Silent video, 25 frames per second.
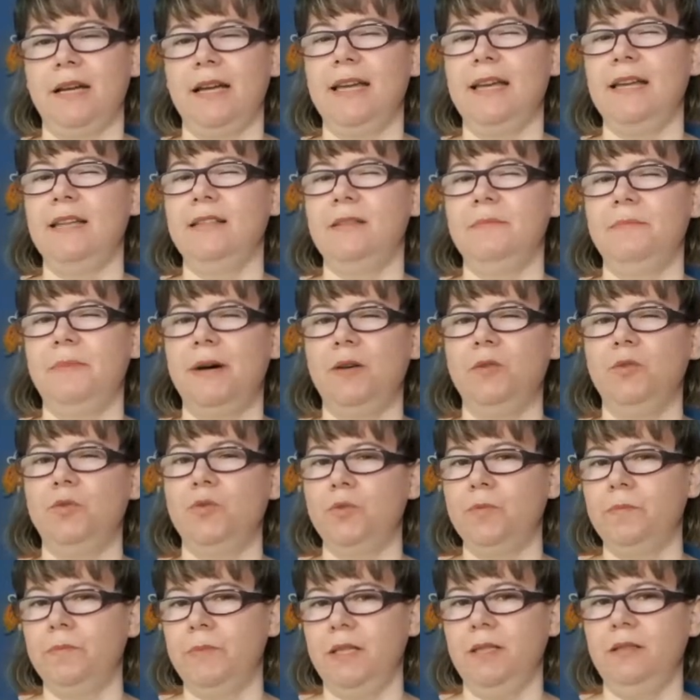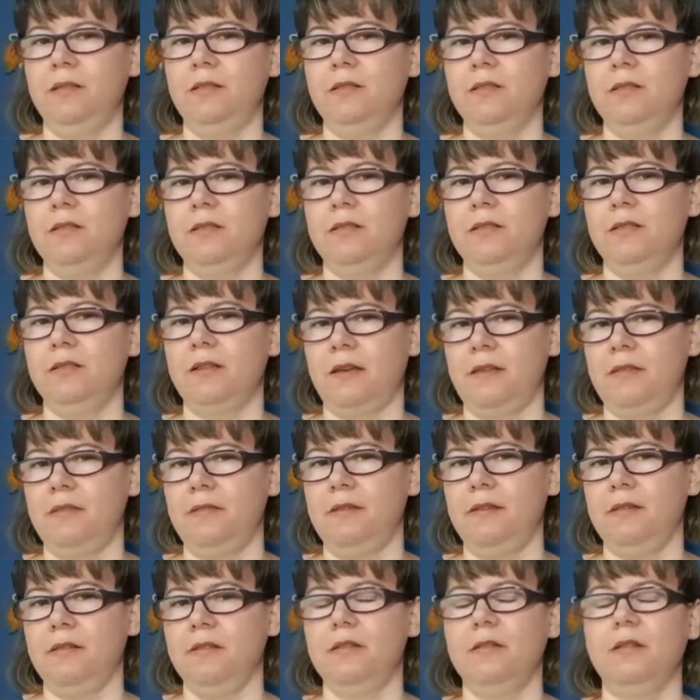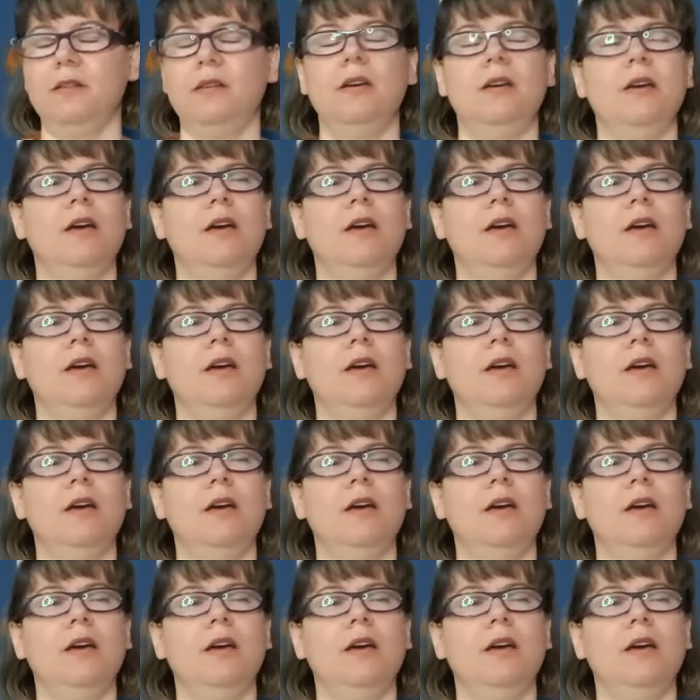I had about 2 meters, I think,